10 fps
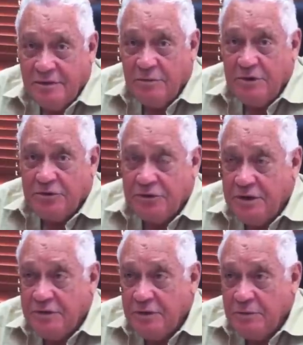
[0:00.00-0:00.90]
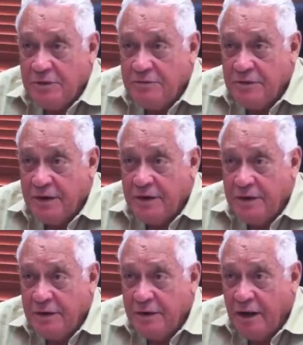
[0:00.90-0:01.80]
to be treated with
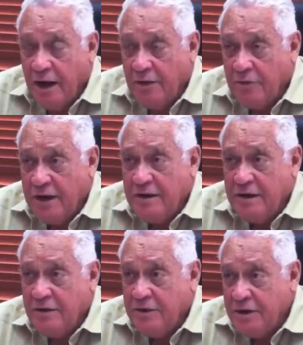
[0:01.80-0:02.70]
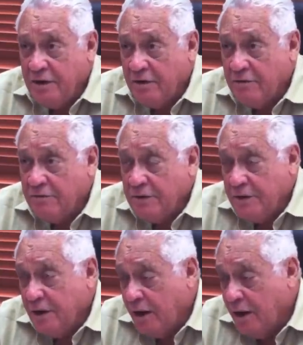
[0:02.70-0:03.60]
a great degree of
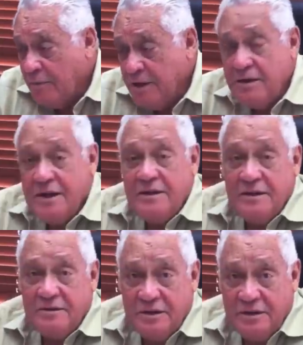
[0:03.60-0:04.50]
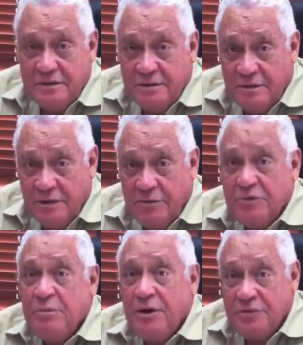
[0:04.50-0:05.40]
indignity and
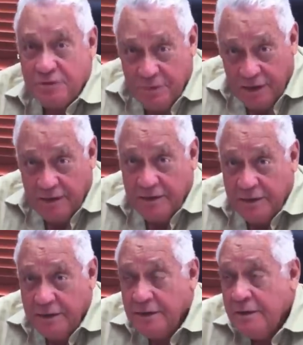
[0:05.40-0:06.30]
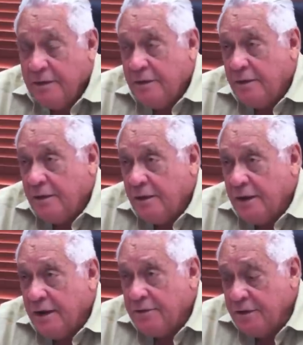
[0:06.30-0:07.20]
responsibility.
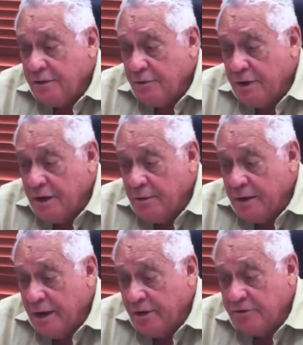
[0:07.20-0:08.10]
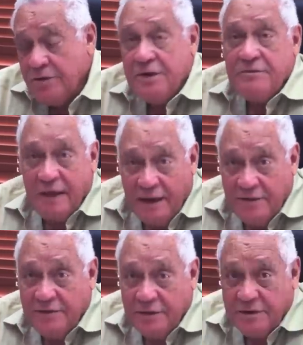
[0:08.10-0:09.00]
And I think the railway adds great value
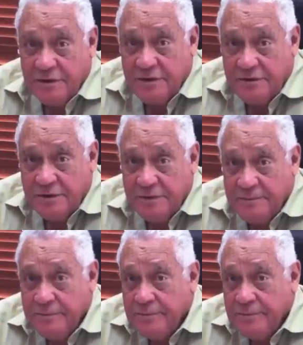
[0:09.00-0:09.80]
to the country.